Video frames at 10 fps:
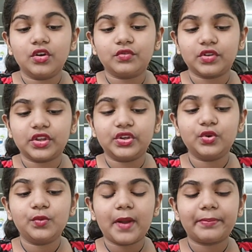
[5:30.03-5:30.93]
for the
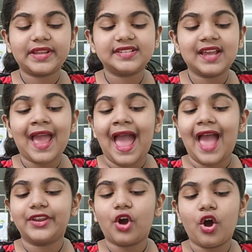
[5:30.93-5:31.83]
new puppet
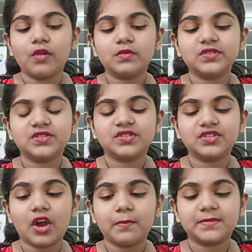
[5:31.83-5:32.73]
had almost
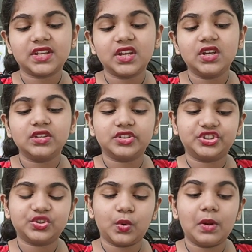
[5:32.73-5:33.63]
stopped the
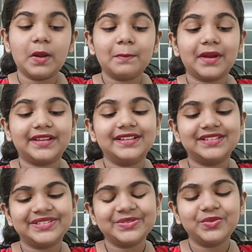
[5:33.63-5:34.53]
show, but he
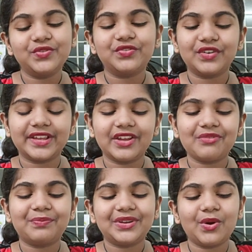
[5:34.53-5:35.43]
soon
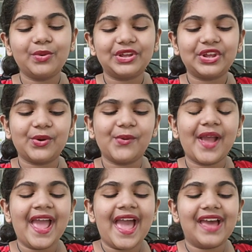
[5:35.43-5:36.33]
forgave Pinocchio
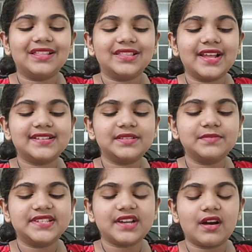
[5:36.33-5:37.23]
and let
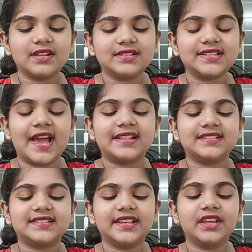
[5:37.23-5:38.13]
him dance and
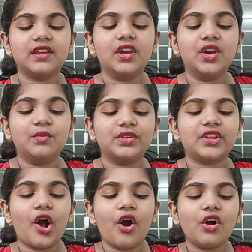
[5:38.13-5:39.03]
sing with
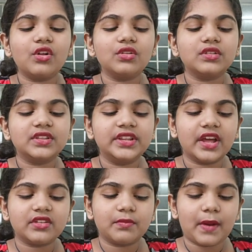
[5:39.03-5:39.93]
all the
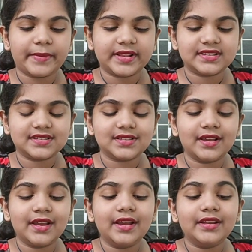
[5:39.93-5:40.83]
other puppets.
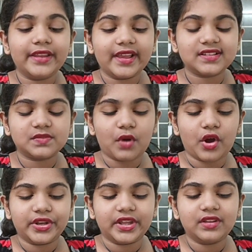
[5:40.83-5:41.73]
Next
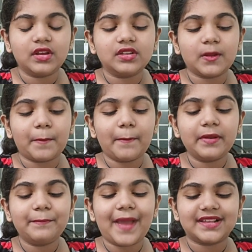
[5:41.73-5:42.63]
morning, the
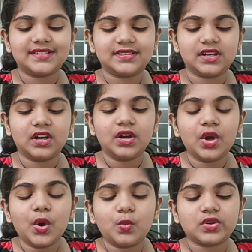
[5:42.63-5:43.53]
puppet master
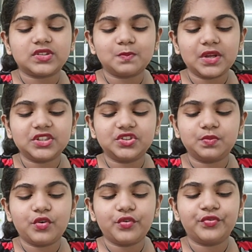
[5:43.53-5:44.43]
was much
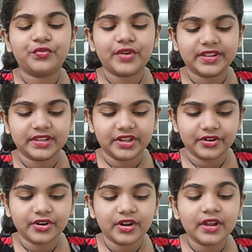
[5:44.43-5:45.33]
more friendly.